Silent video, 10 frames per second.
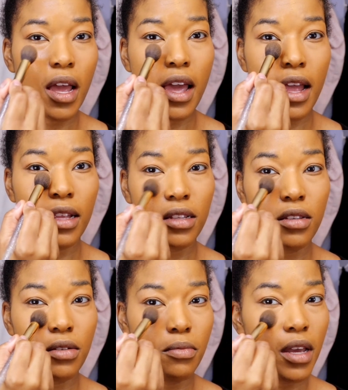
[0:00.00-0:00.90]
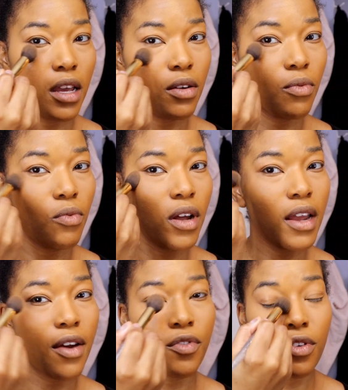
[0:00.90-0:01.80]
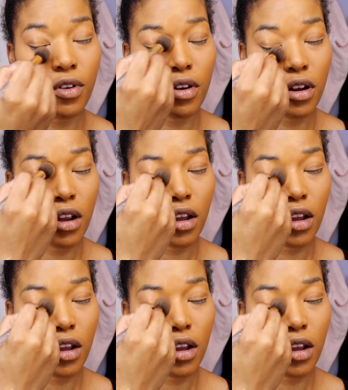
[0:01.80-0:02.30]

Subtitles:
and to make whatever